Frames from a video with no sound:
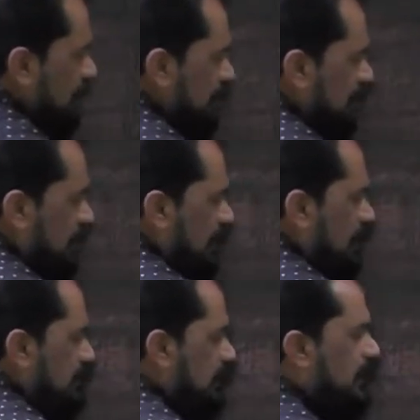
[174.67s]
thinner
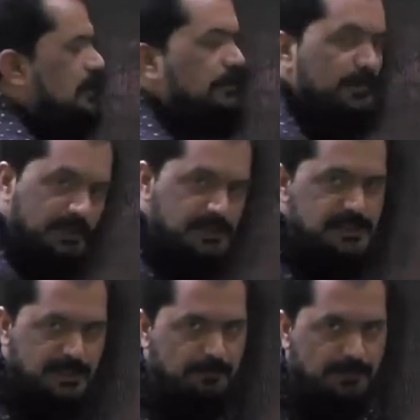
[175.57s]
than the
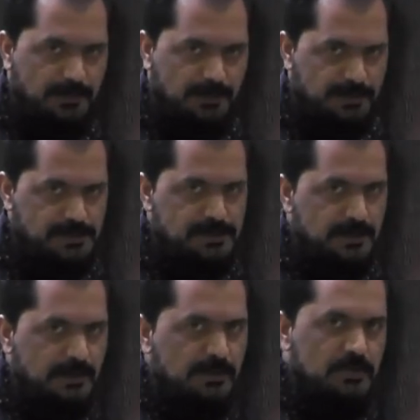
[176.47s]
venous capillaries.
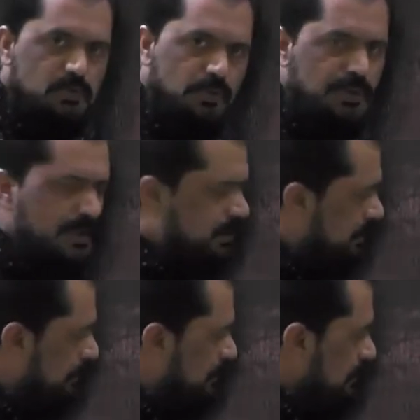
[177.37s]
So
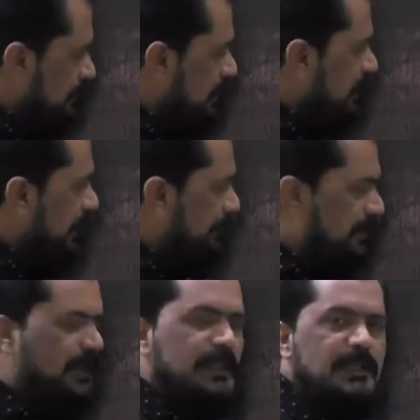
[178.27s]
here the
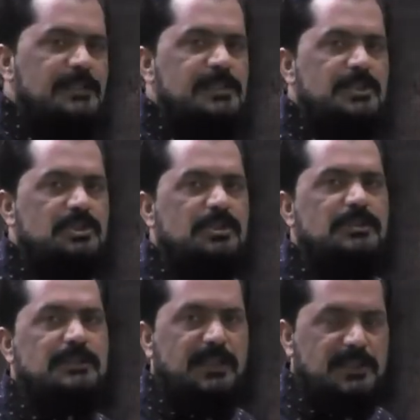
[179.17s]

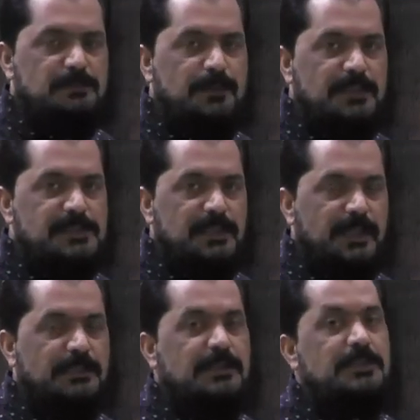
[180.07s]
capillarization takes place
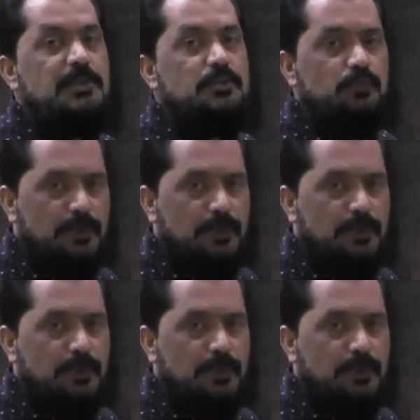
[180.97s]
at the tissue